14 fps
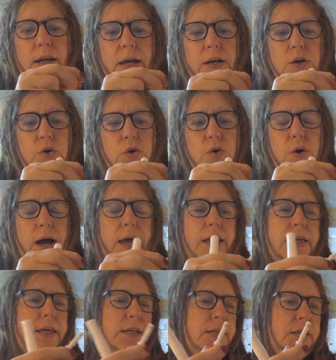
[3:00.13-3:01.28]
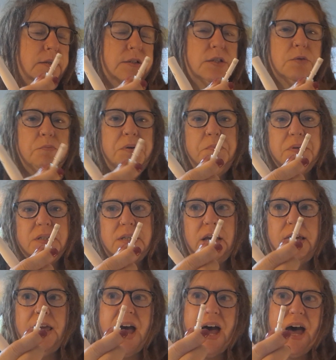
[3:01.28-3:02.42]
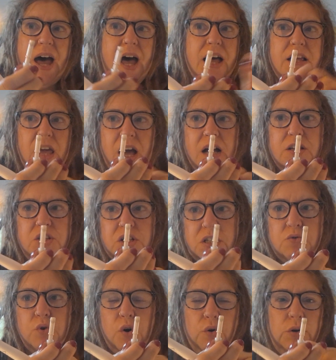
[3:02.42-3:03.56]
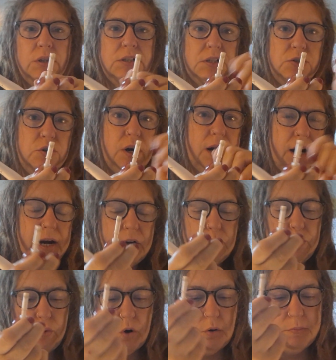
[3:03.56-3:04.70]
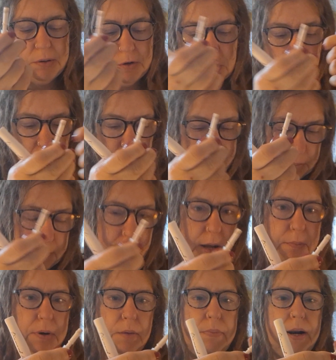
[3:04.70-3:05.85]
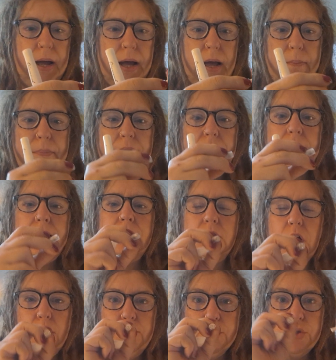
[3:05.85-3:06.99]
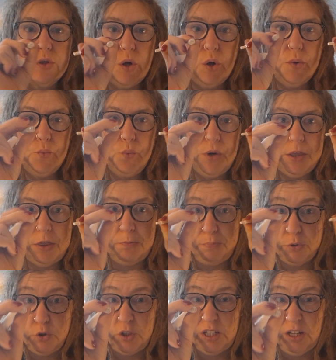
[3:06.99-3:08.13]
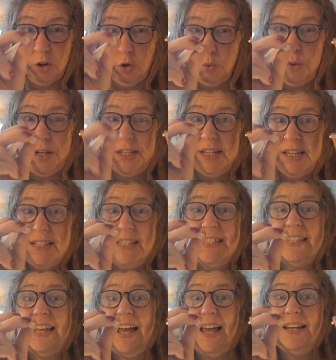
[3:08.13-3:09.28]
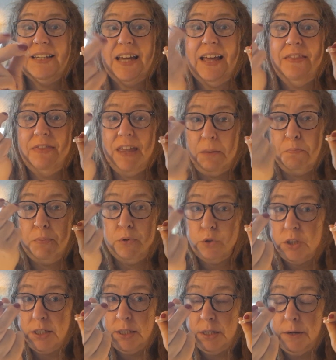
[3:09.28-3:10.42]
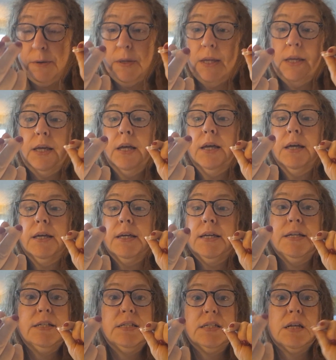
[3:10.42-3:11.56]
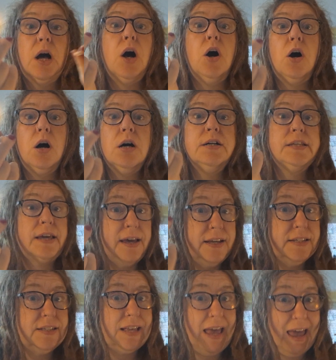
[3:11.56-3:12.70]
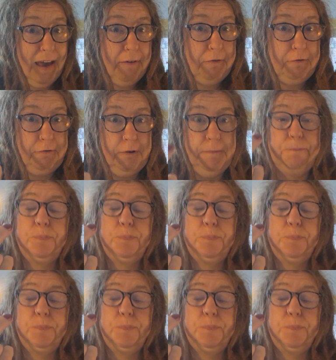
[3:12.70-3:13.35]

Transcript: I know I can hear some people say, yeah, just roll it in your hand, warm it up, blah, blah, blah. But it comes with putty already inside, and that putty is hard as F.